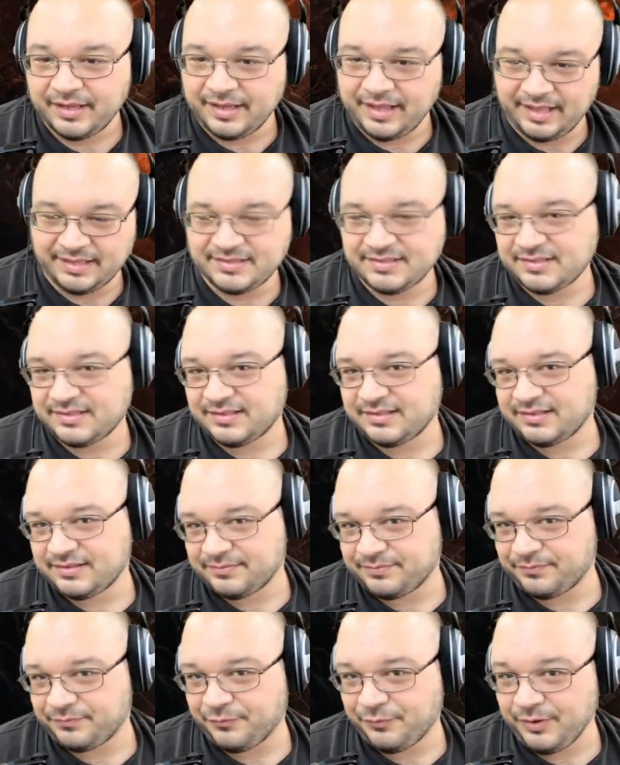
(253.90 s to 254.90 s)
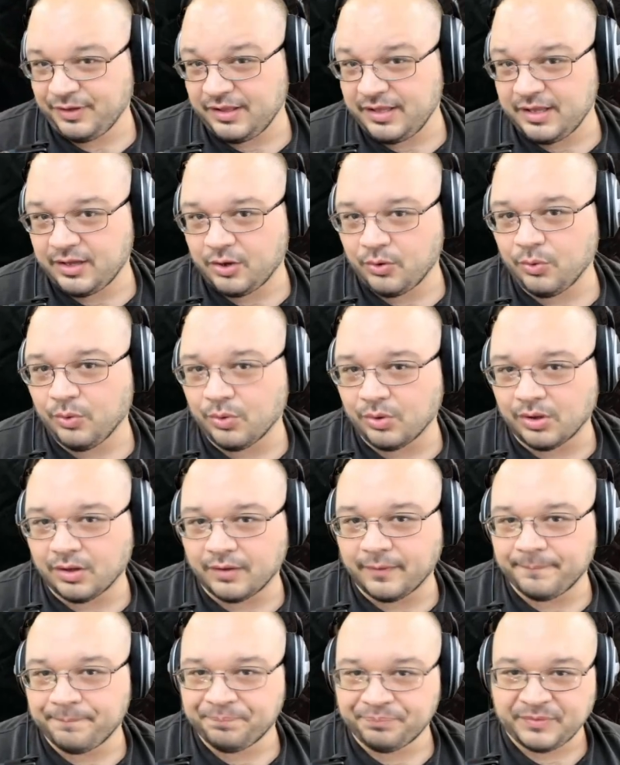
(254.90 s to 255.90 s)
it's really
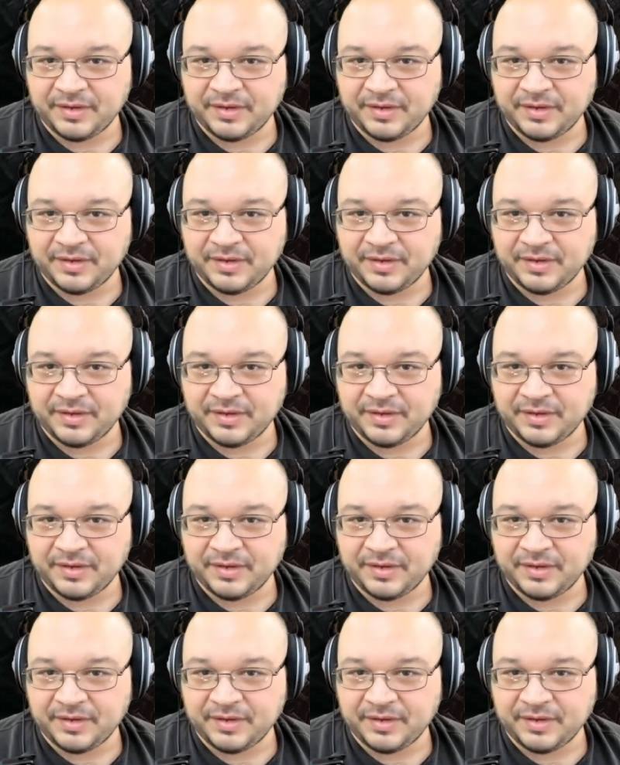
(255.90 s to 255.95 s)
cool.